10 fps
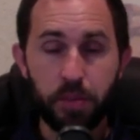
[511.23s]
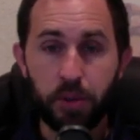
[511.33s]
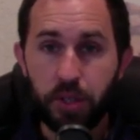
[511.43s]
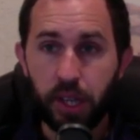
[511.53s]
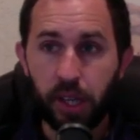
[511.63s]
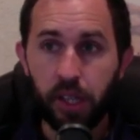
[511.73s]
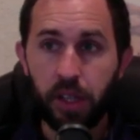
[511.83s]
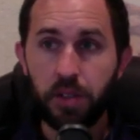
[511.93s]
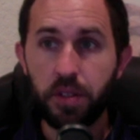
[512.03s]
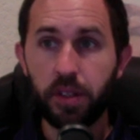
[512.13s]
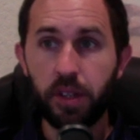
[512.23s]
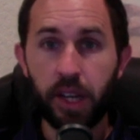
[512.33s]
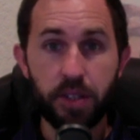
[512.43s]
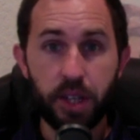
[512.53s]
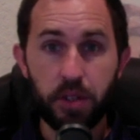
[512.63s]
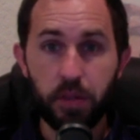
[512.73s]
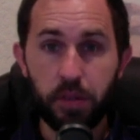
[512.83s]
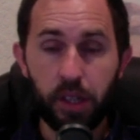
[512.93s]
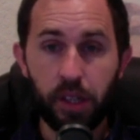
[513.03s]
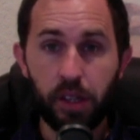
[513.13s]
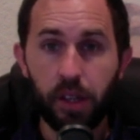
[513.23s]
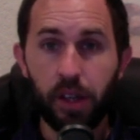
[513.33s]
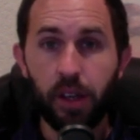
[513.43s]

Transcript: Mercedes, a nice SUV,